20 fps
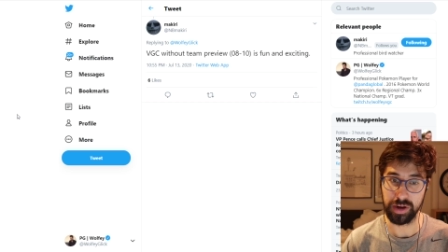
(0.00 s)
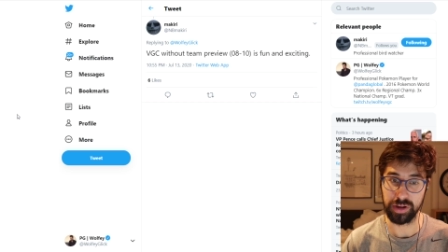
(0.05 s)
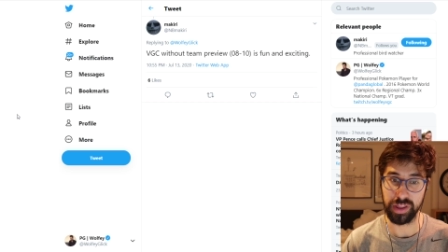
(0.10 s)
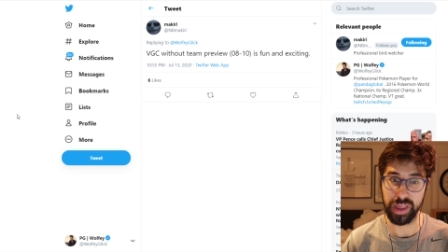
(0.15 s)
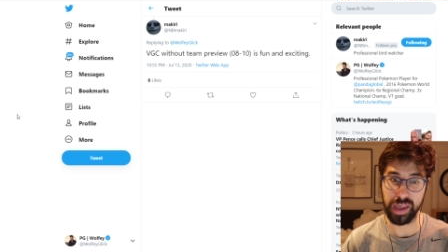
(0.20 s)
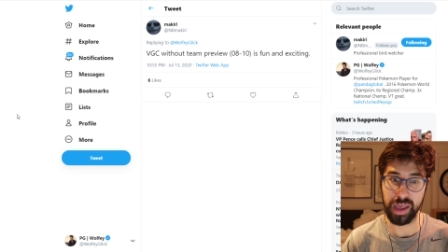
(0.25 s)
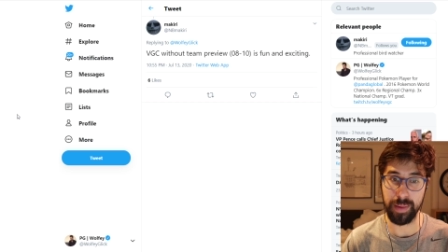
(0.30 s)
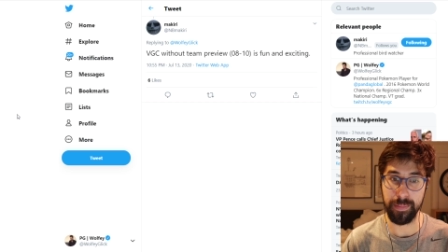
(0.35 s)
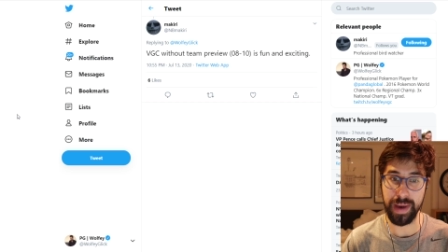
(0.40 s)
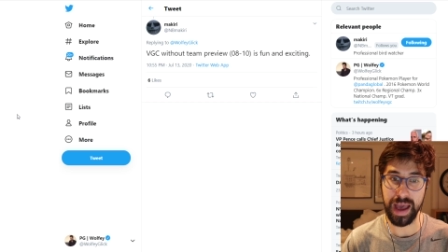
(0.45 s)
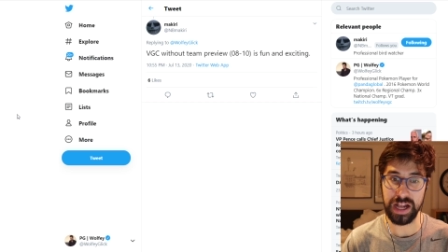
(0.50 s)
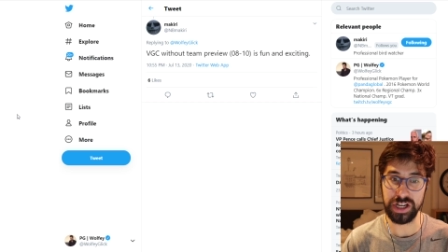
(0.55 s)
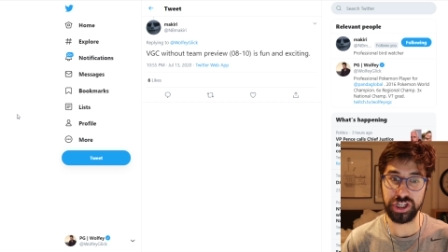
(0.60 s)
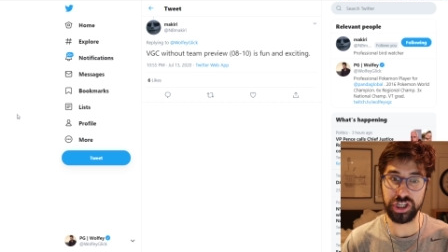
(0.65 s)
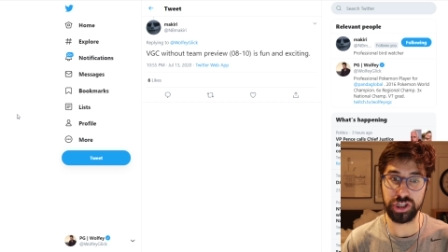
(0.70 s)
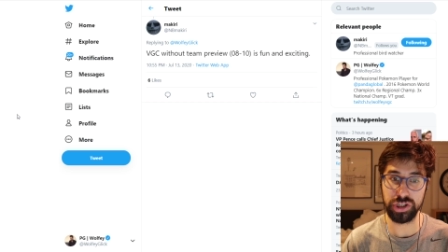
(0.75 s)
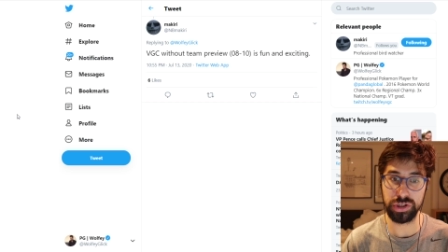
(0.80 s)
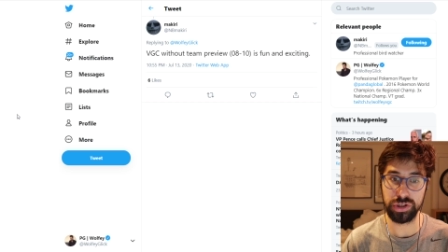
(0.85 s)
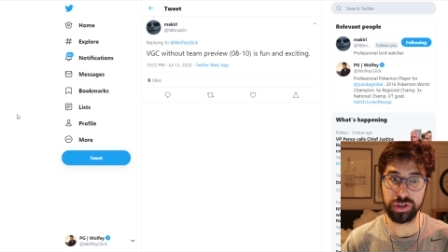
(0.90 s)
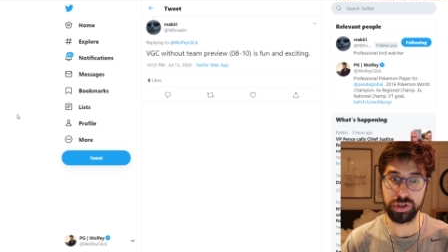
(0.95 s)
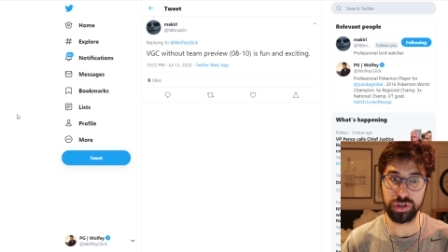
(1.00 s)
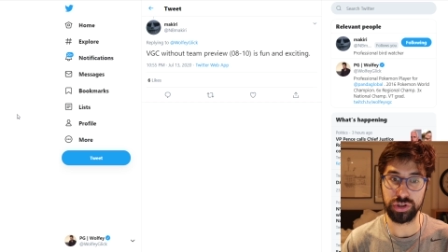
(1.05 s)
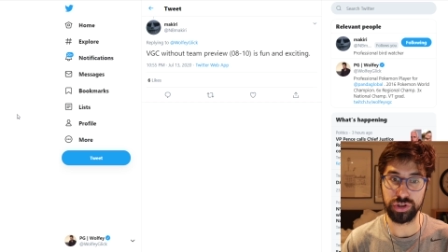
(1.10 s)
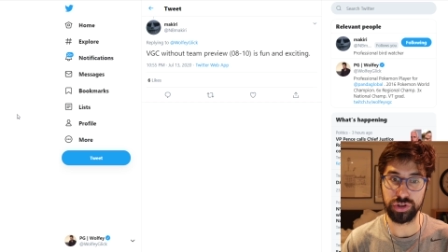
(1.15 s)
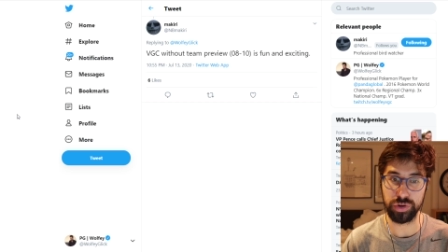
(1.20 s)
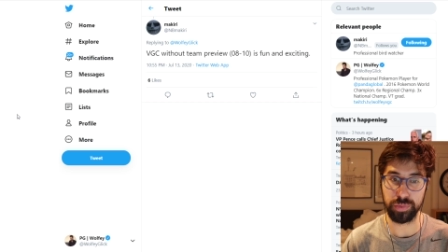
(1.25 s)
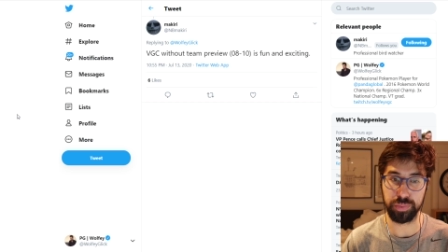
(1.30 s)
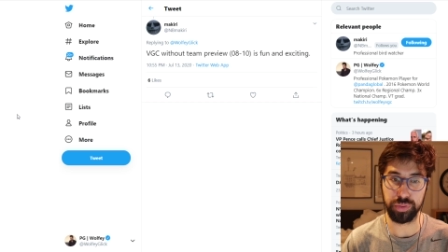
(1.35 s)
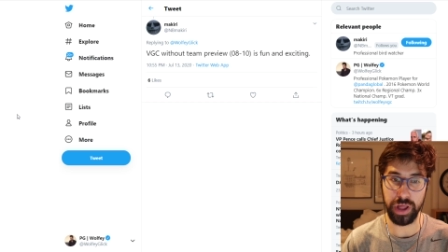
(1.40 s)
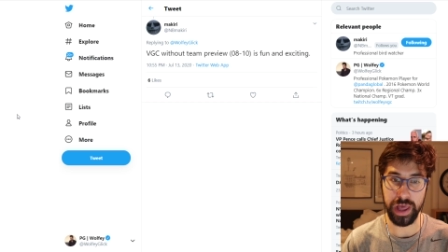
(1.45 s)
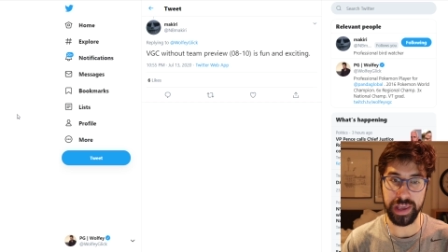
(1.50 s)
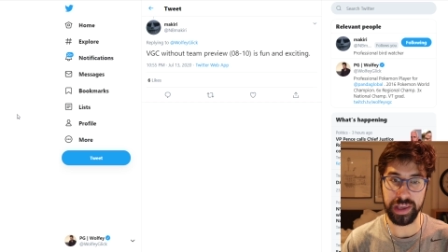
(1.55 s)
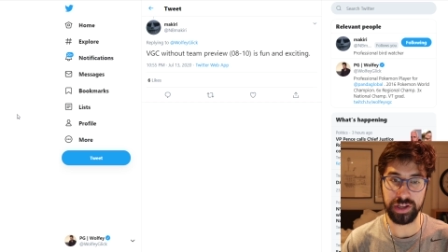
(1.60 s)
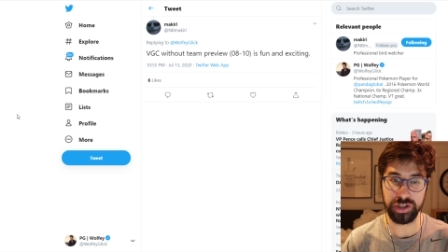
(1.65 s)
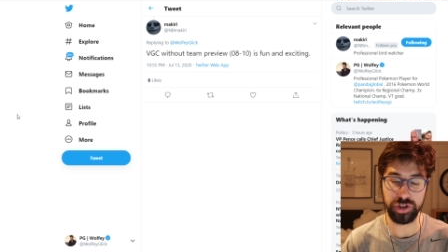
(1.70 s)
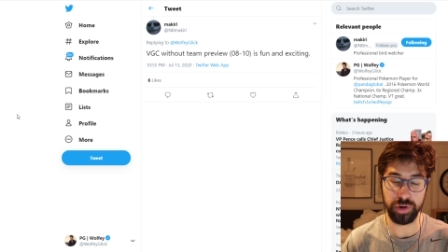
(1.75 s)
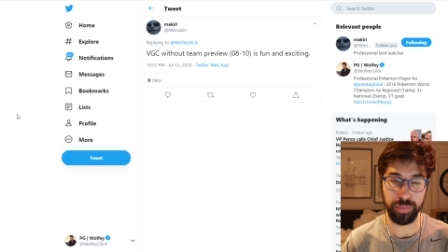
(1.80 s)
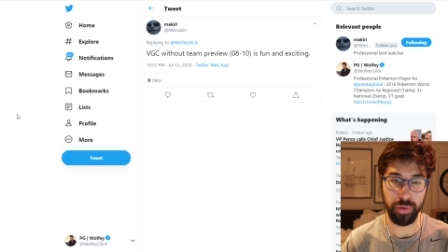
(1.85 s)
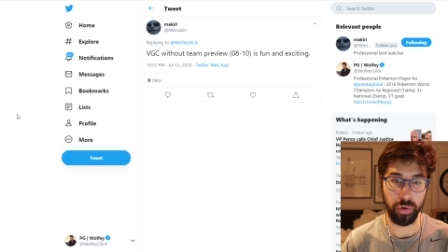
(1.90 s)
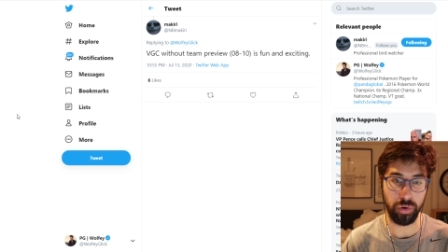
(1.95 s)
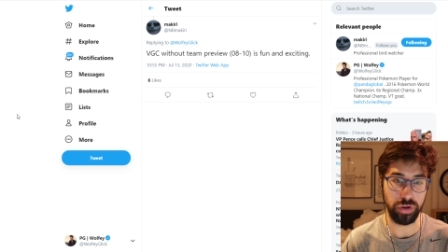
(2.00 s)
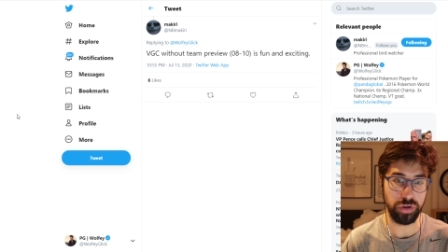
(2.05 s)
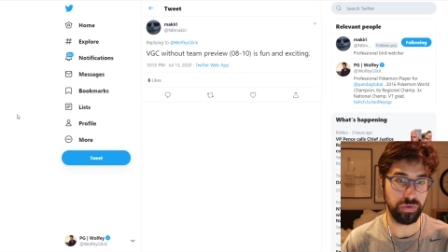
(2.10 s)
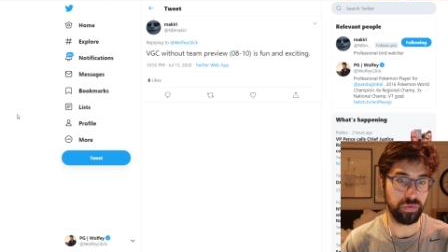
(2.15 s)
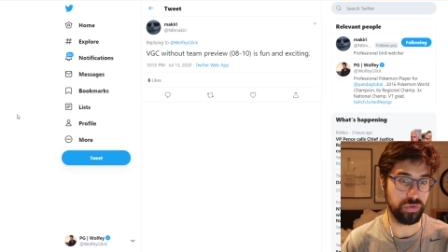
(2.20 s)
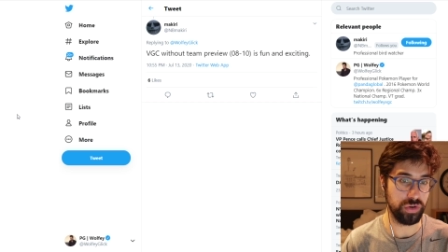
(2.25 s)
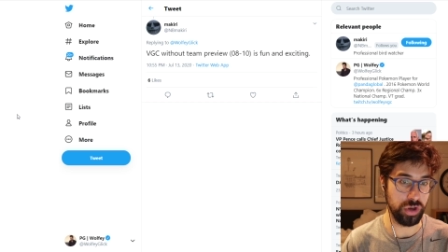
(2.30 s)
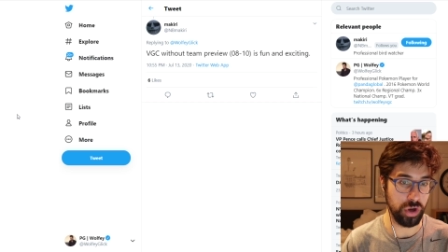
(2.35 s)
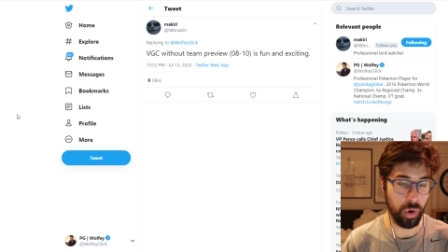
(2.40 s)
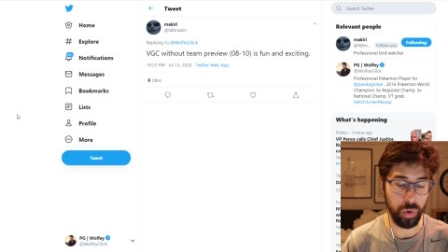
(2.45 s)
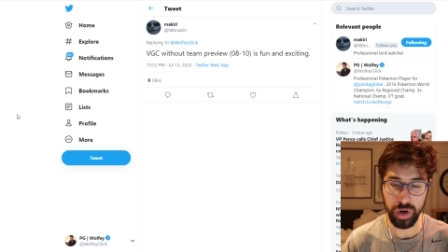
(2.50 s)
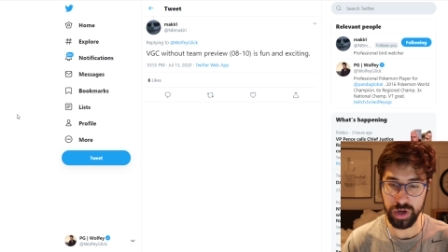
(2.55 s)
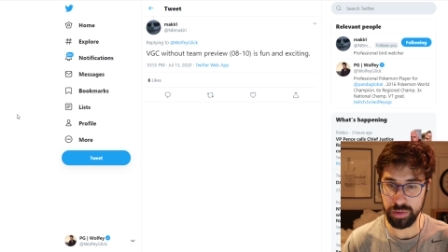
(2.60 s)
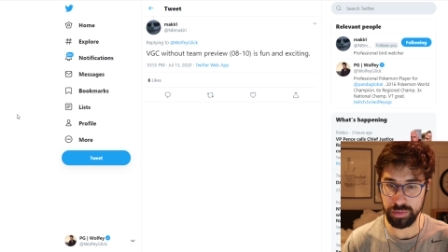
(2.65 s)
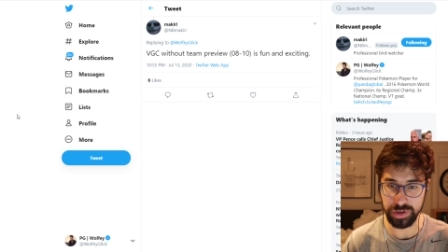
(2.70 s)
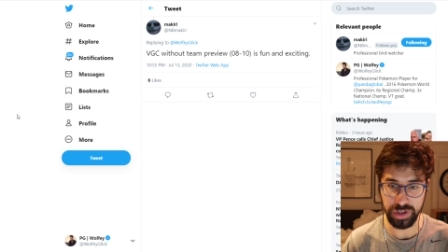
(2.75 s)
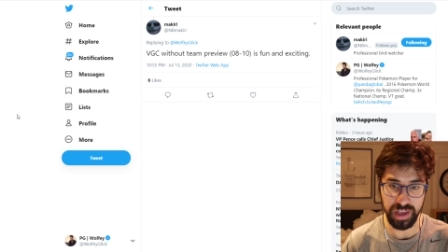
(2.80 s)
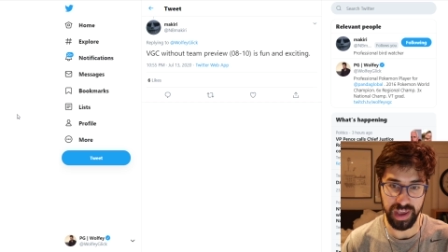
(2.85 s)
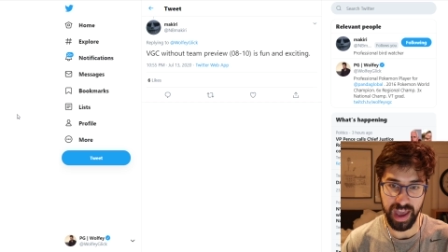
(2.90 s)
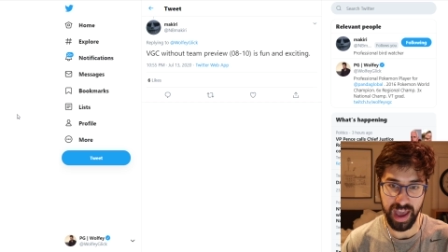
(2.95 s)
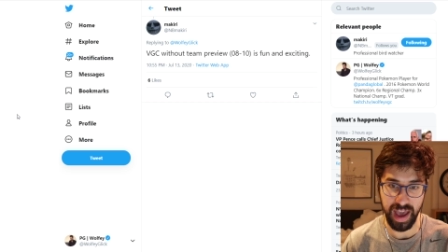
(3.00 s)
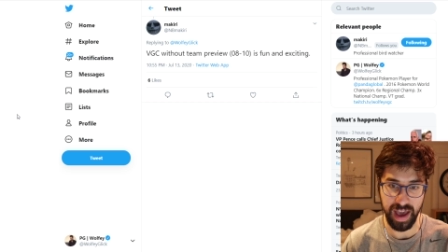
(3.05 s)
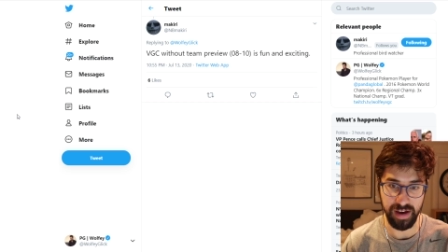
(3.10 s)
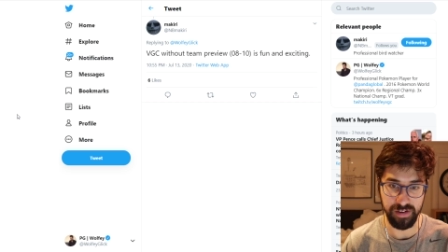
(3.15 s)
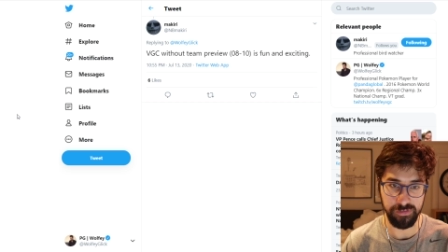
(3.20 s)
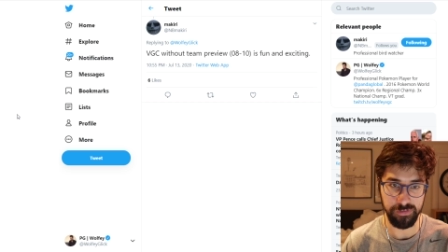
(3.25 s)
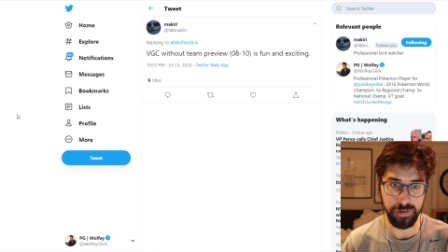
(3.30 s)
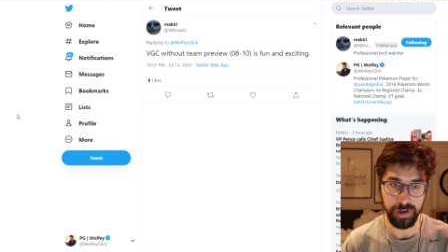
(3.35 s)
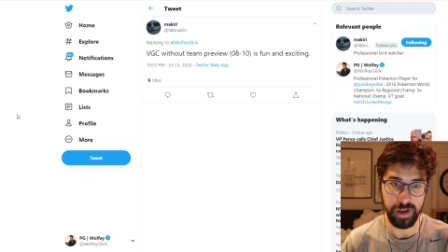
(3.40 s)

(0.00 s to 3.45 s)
Like imagine you're playing as your opponent, you have no idea what they have,